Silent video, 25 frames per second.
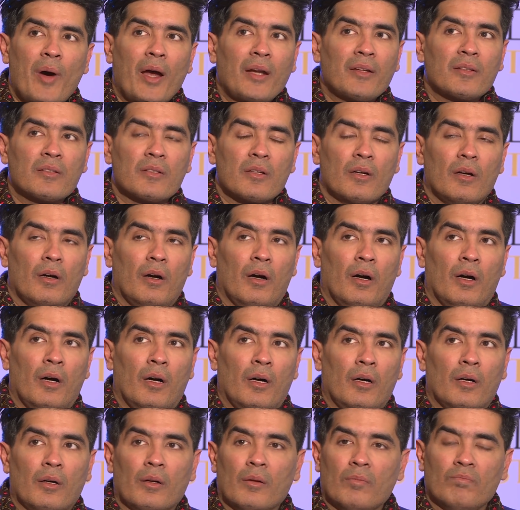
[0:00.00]
but
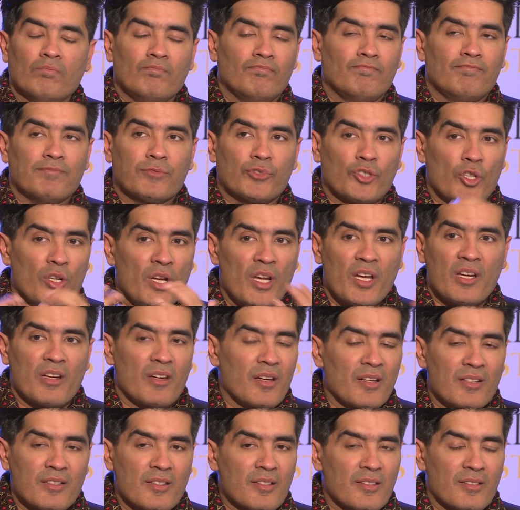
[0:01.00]
uh, today
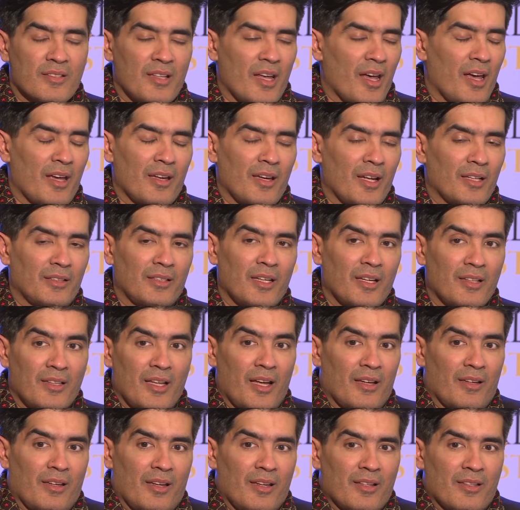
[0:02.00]
it is there, and I think
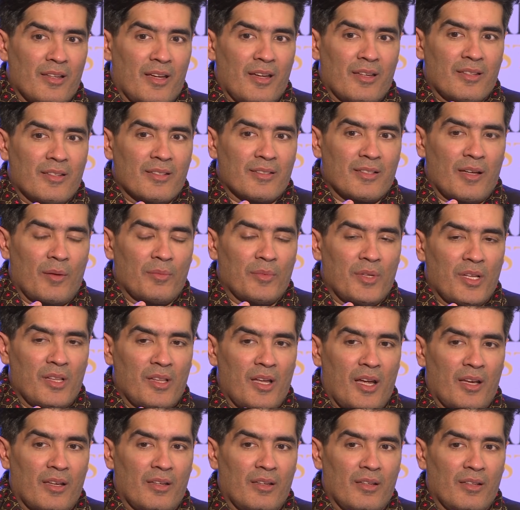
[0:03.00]
that it, it is
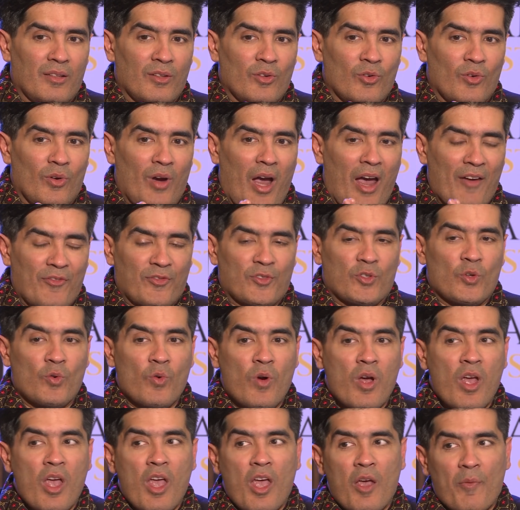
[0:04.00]
something that you have
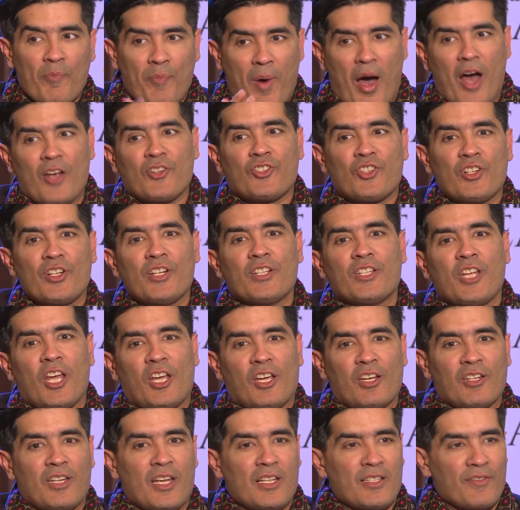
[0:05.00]
to partially
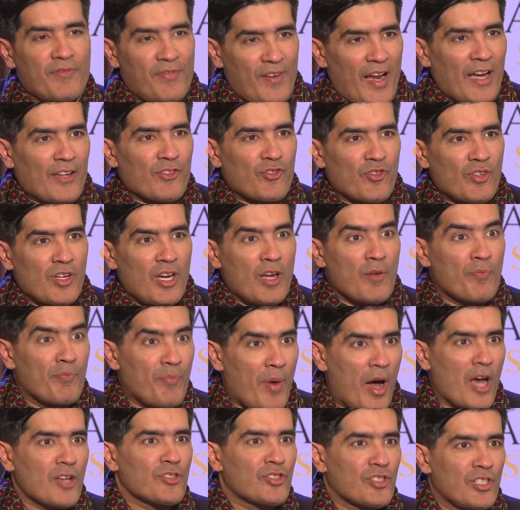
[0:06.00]
take it as flattery
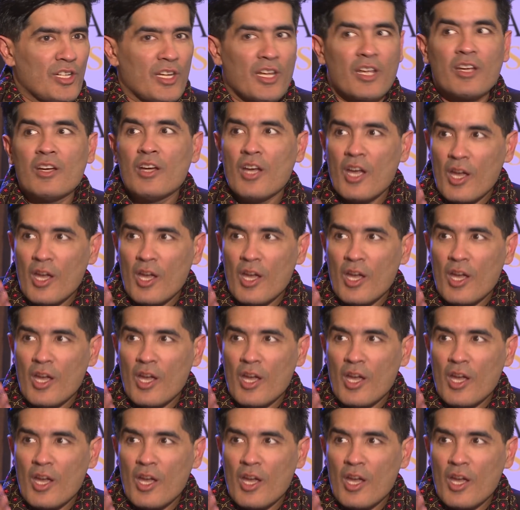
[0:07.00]
and partially